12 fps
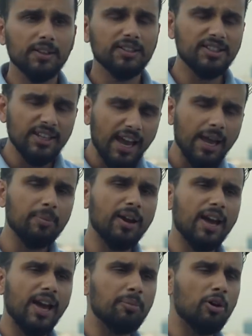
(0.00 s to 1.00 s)
See,
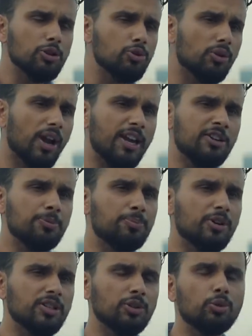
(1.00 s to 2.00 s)
I'm also a kind of
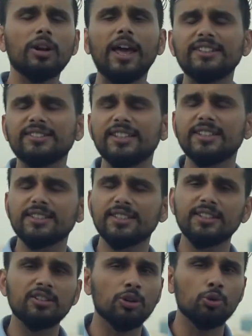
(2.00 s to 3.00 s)
person who likes things
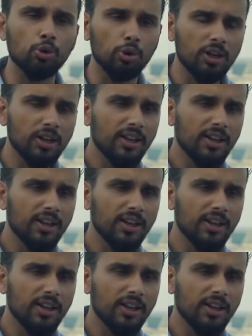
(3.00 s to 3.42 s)
in control,